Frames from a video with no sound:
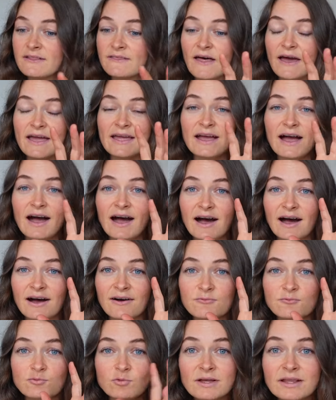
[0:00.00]
they
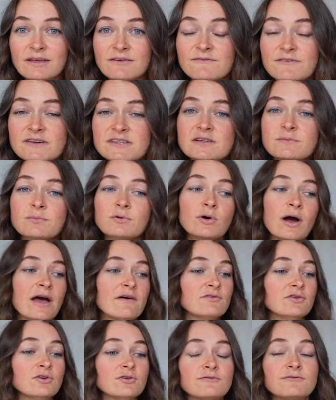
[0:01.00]
are really visible,
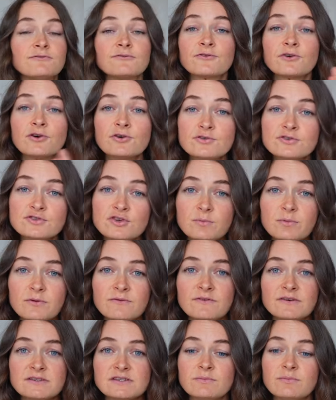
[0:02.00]
having your fruit super
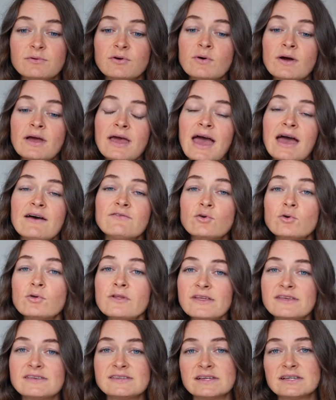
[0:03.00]
visible, having all
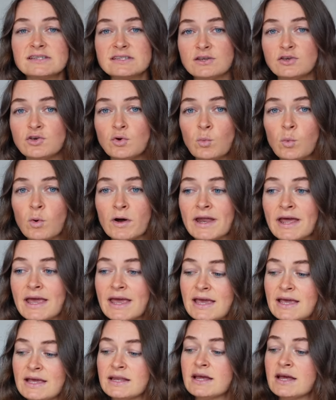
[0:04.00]
these things that you want
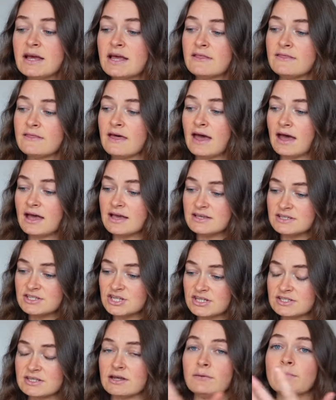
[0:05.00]
to eat that is
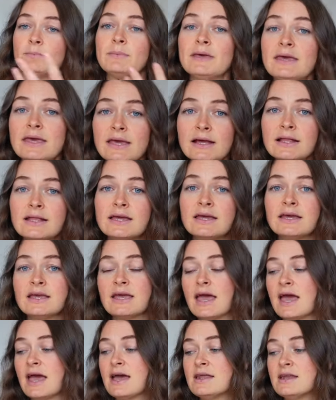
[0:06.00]
just
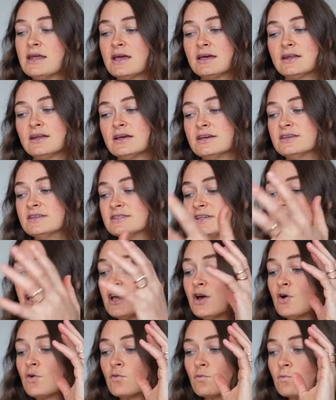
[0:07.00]
appealing and it is
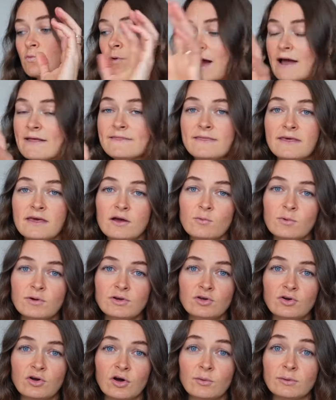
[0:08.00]
right there
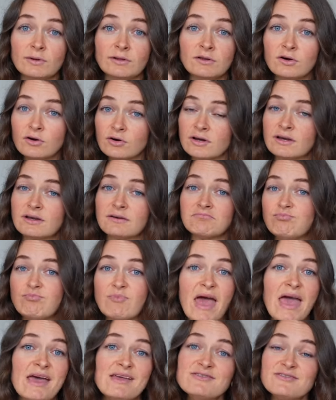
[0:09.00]
when you go and look
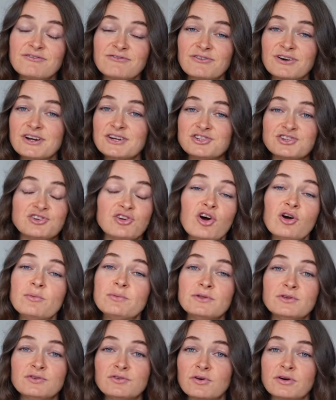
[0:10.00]
in the fridge and you
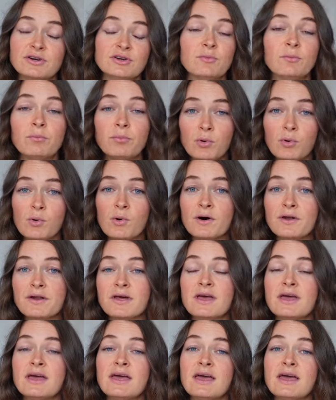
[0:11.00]
open the door and you're bored.